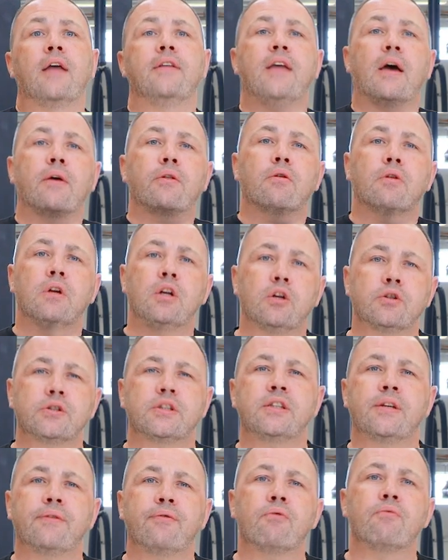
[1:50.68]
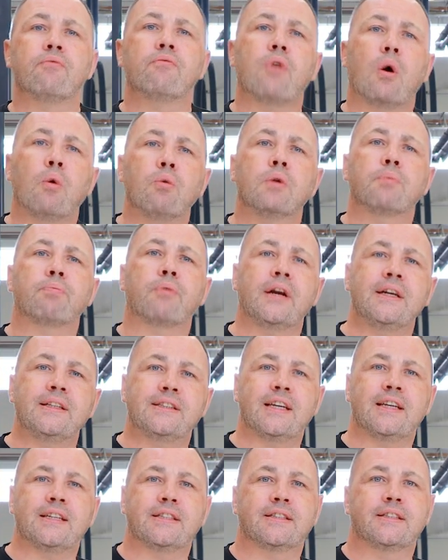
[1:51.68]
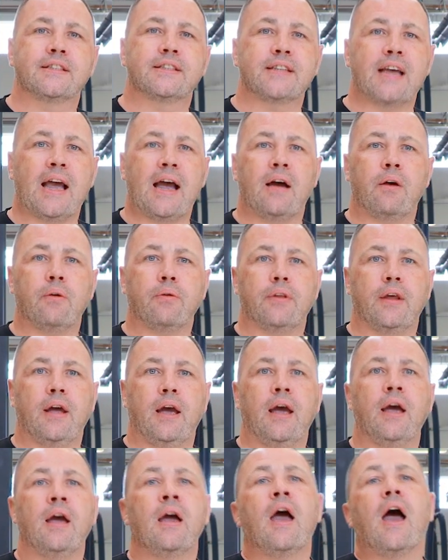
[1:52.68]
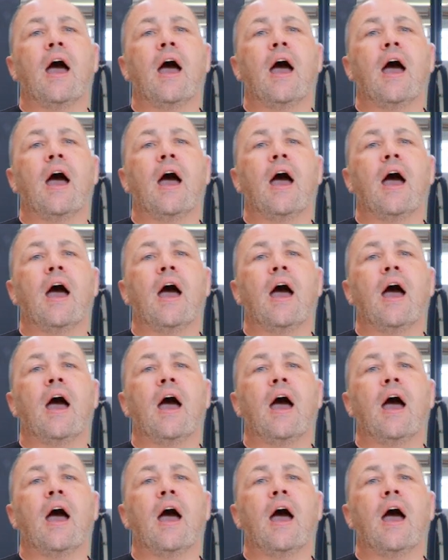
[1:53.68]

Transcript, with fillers: Now, there are lots of different roller brake testers out there